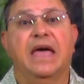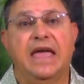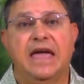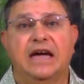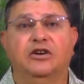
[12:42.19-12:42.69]

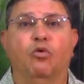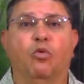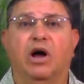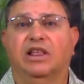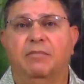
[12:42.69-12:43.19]
And
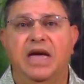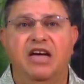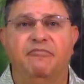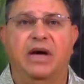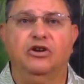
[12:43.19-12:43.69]
while it may
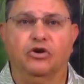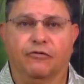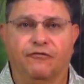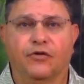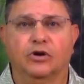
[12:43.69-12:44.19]
have been your
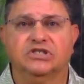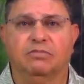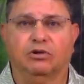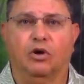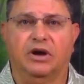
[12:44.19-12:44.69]

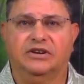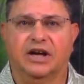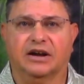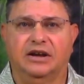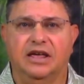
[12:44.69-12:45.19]
first blowing
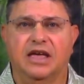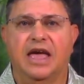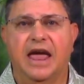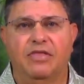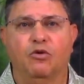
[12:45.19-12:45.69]
technique
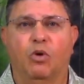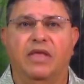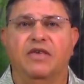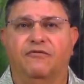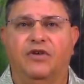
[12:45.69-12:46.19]
and the
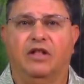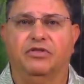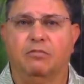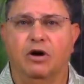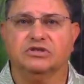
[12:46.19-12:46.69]
one that felt
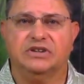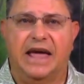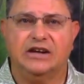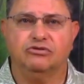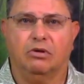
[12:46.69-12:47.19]
the most
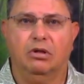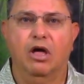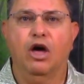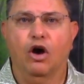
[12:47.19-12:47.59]
natural,